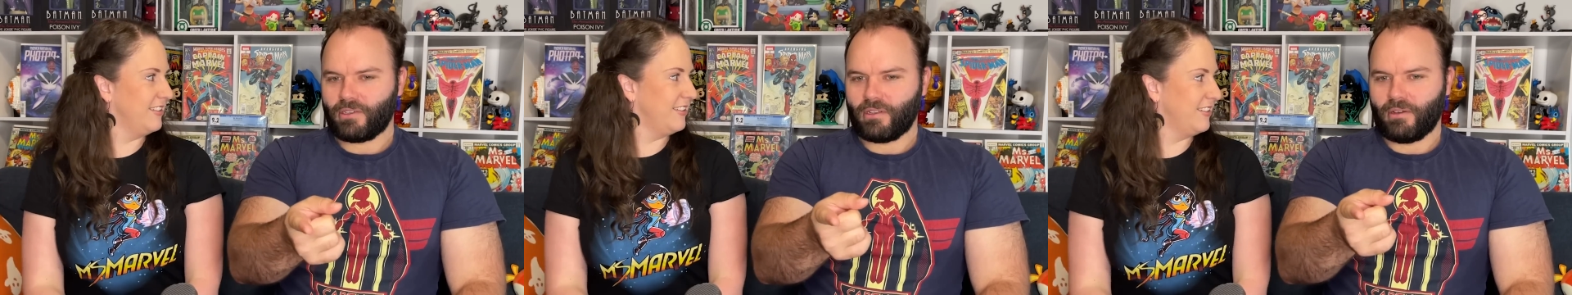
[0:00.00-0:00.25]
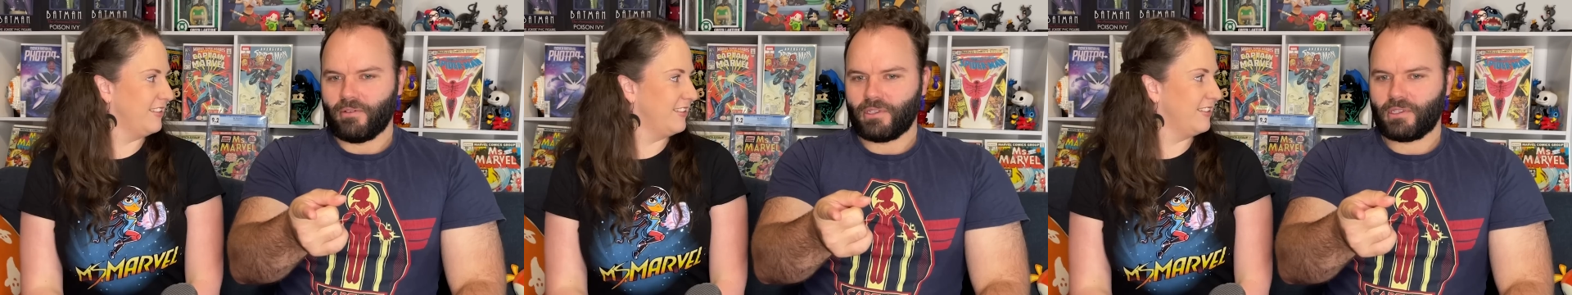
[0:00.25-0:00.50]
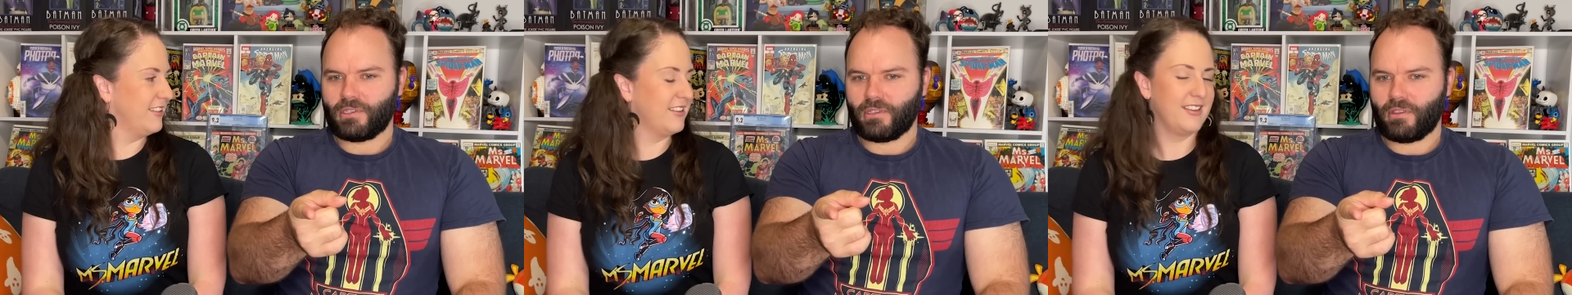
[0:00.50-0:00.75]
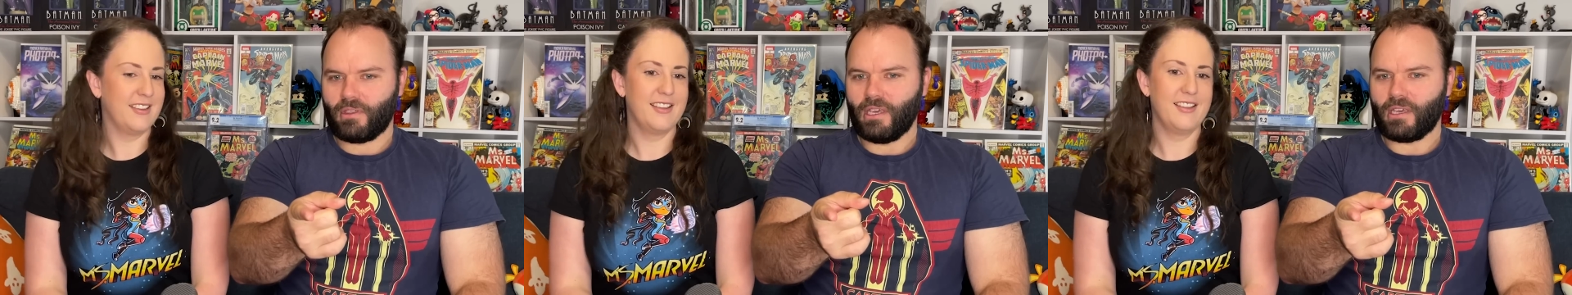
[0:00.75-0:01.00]
Speaker 1: what I was
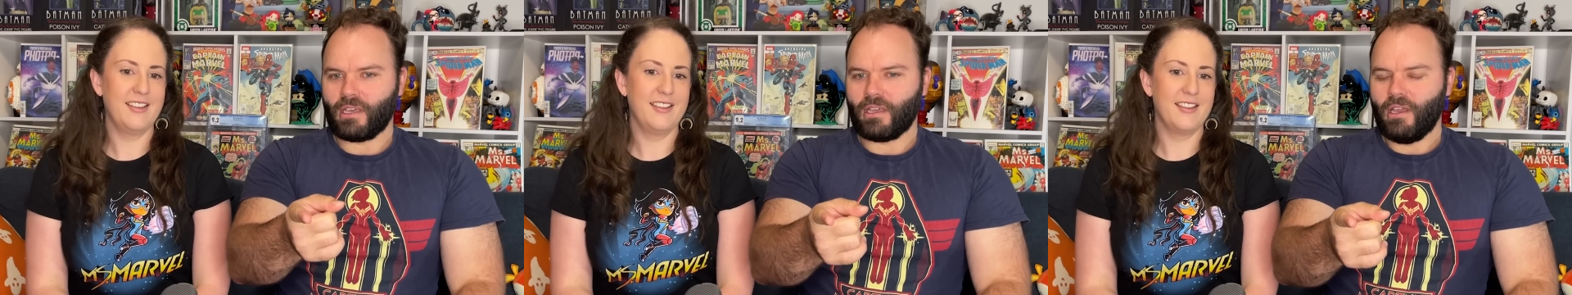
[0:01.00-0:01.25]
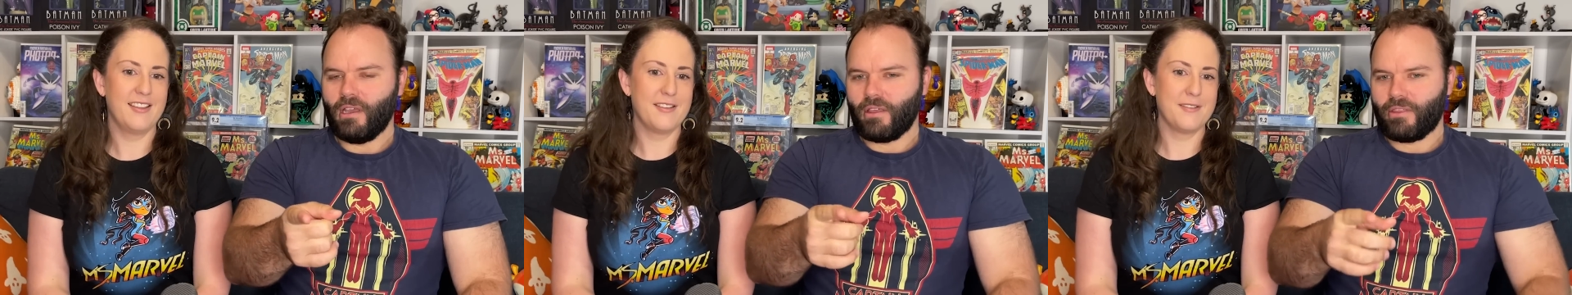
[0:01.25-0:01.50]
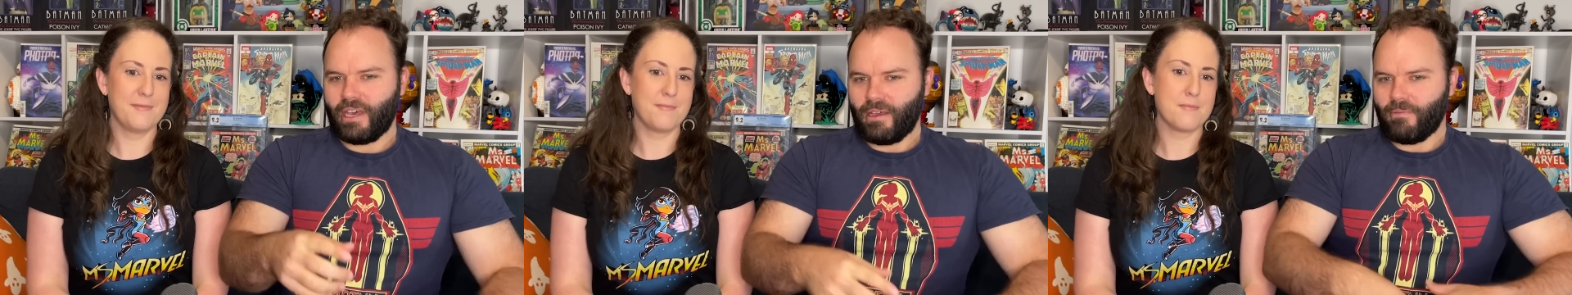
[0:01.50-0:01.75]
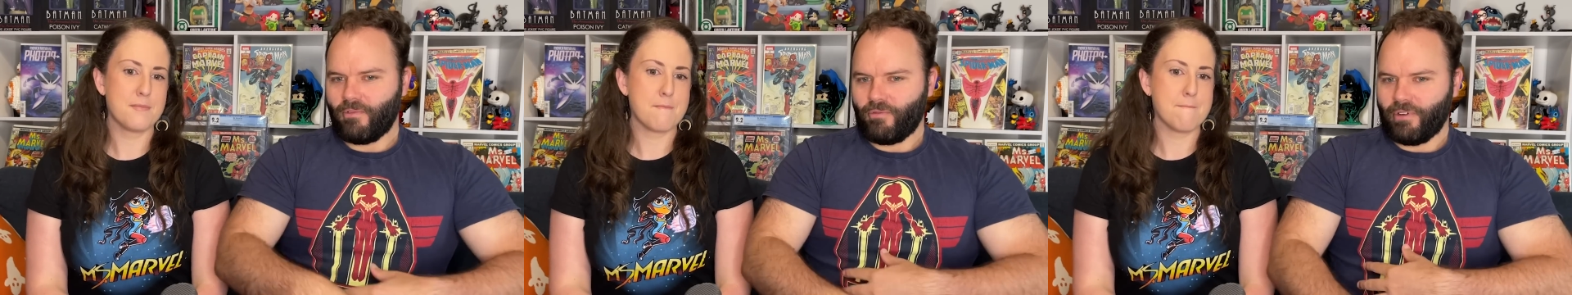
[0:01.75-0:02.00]
thinking.
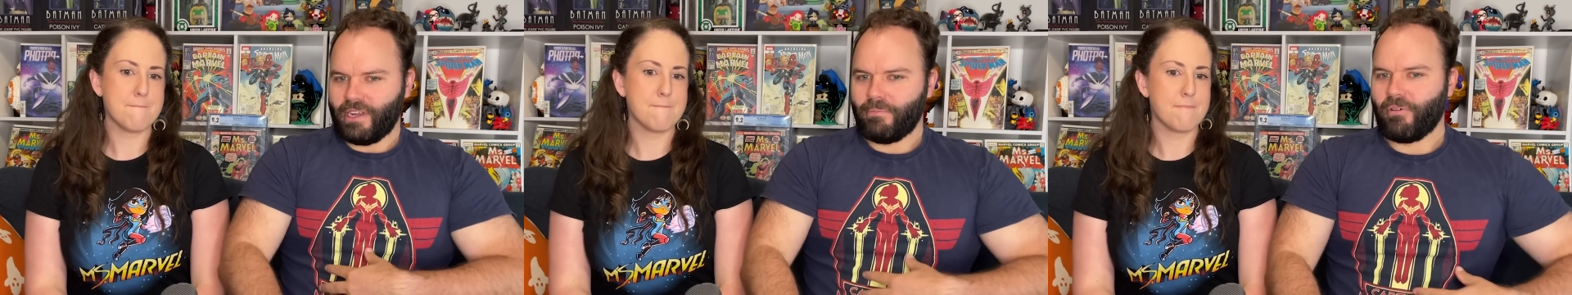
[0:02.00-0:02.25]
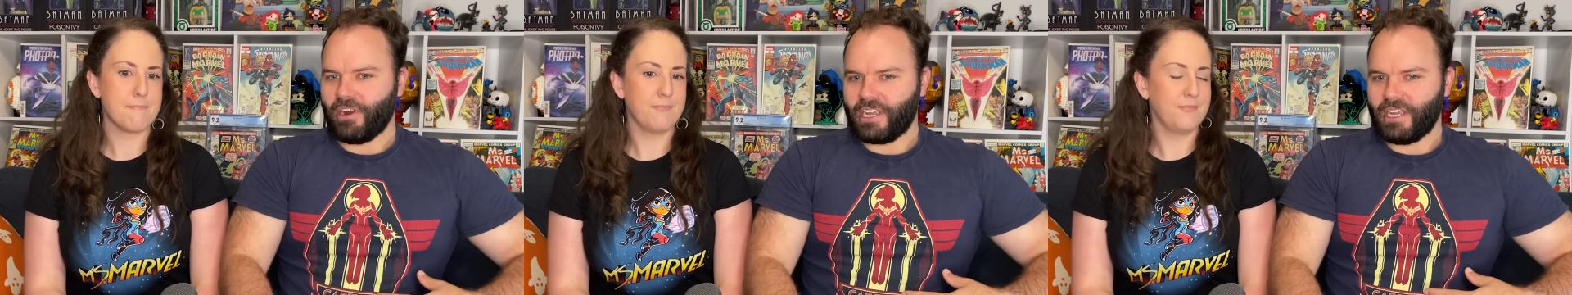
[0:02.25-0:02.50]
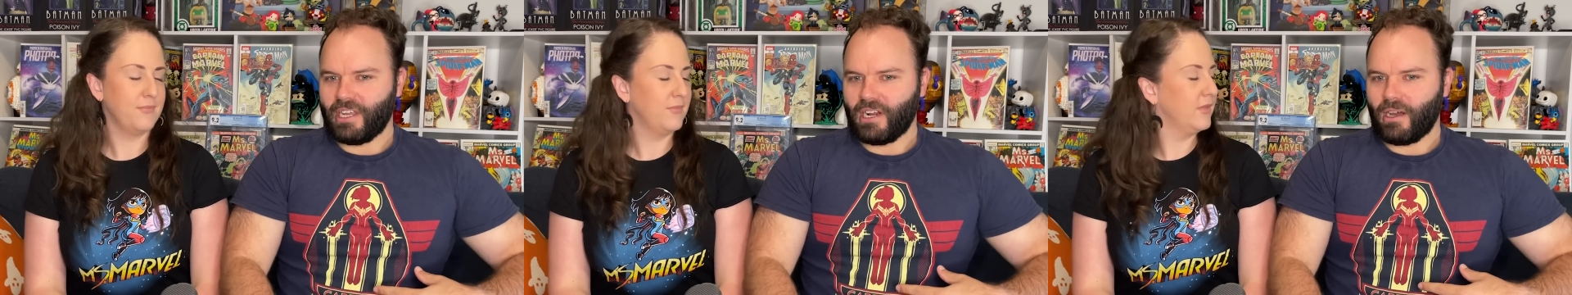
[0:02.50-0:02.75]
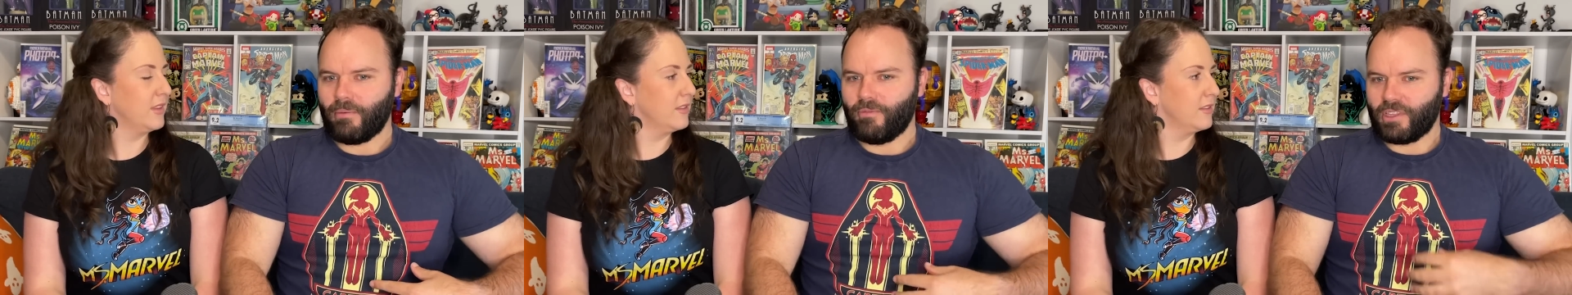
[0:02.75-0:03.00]
That red breaking it
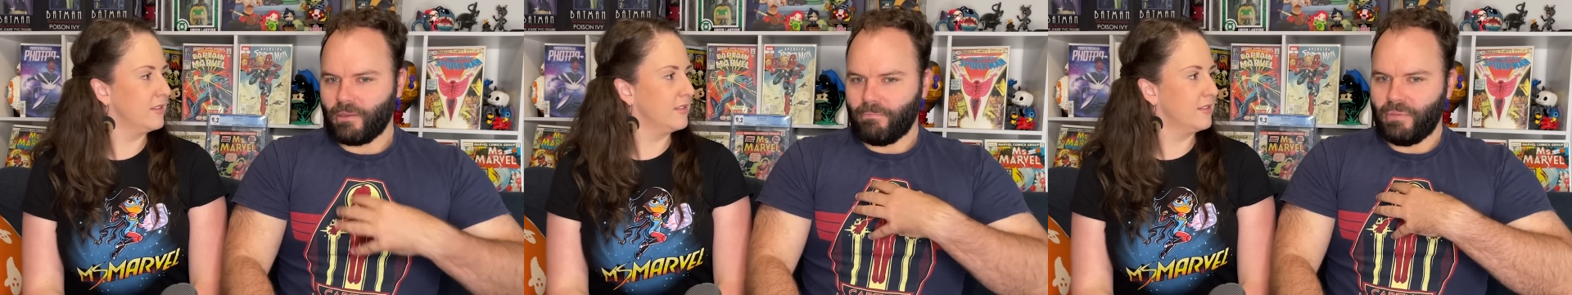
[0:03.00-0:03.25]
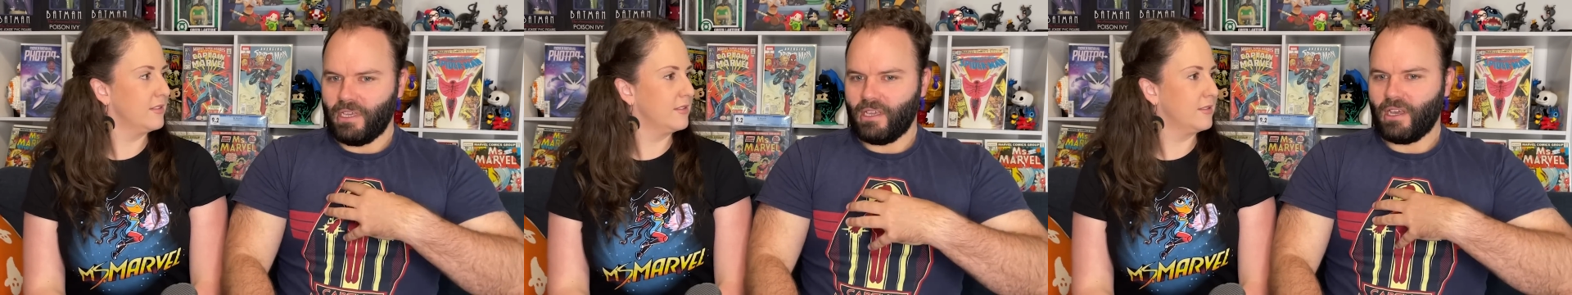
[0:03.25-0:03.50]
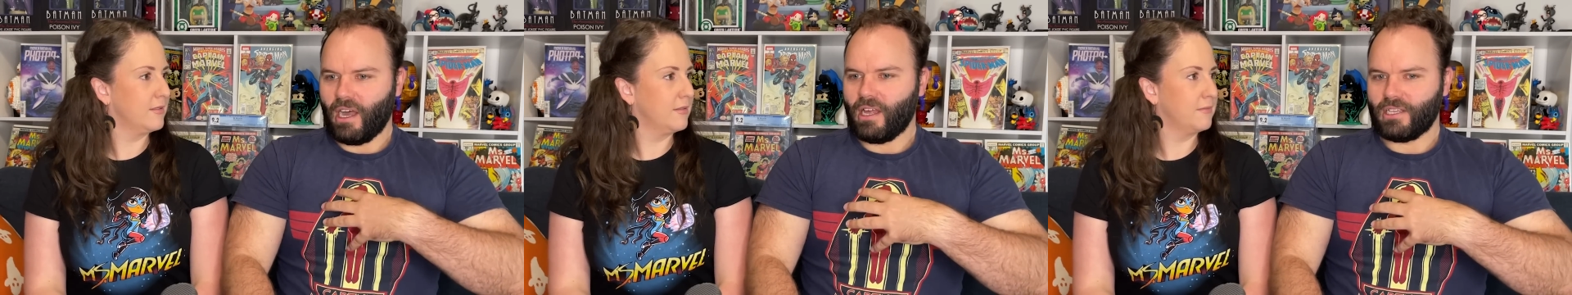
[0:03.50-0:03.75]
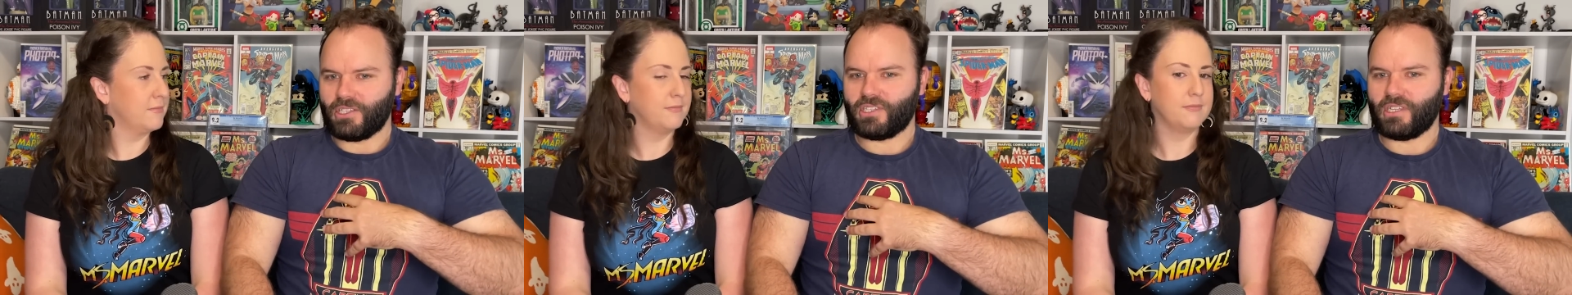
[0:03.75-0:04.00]
up with the big
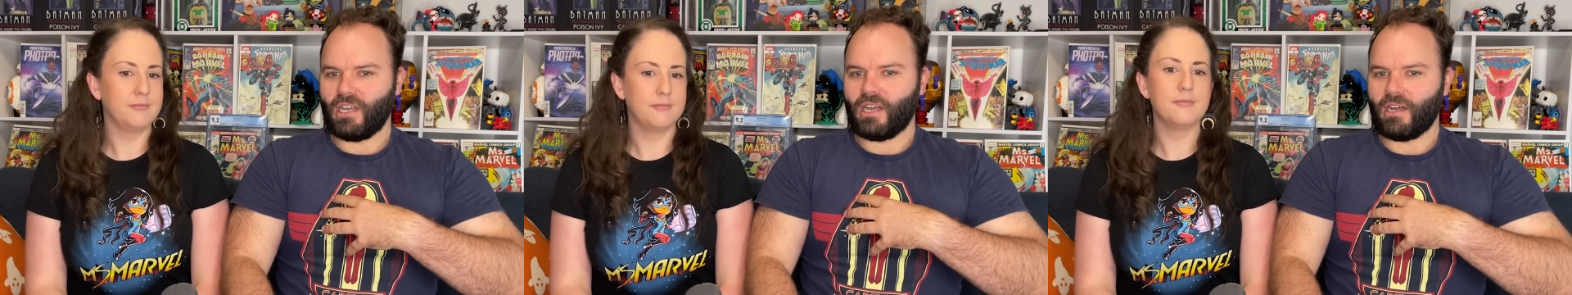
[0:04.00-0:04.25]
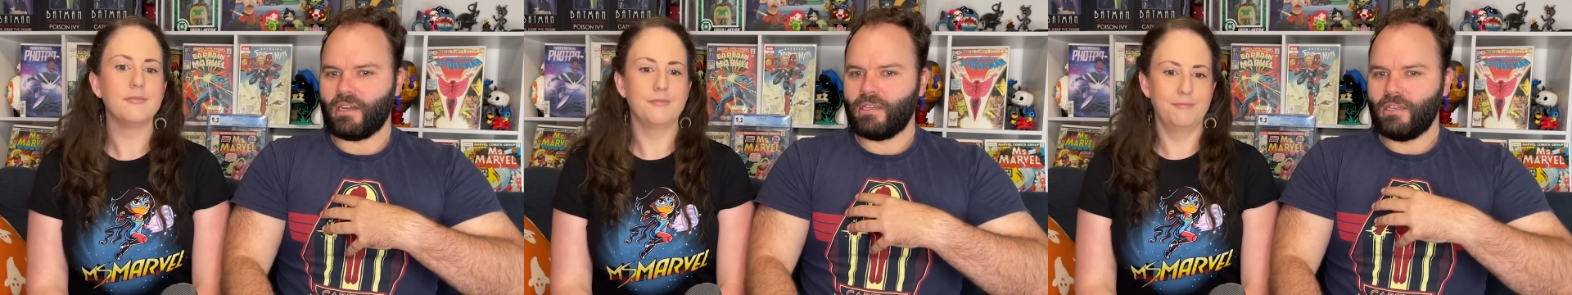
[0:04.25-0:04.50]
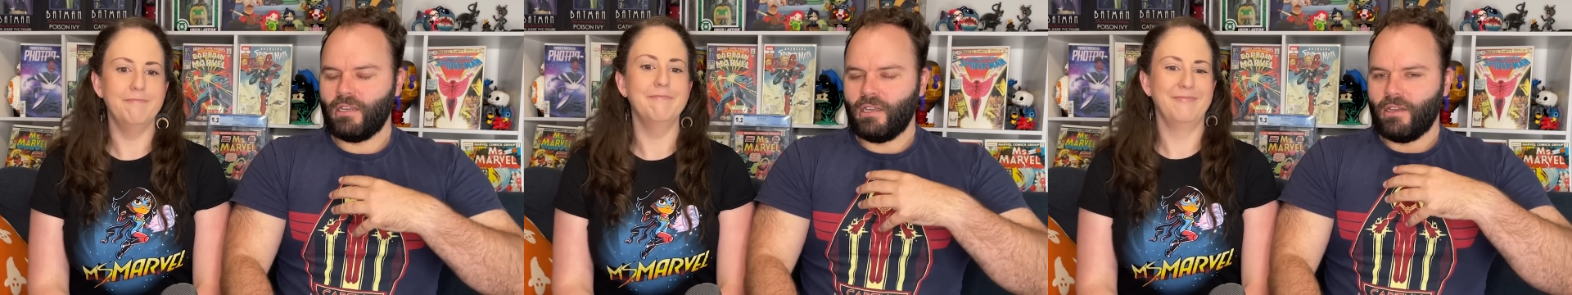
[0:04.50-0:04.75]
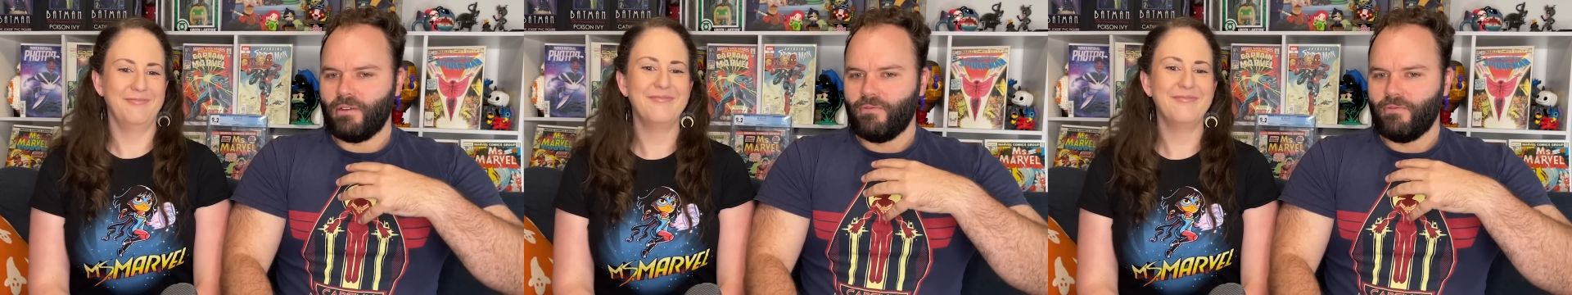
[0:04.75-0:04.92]
Hala star, mm.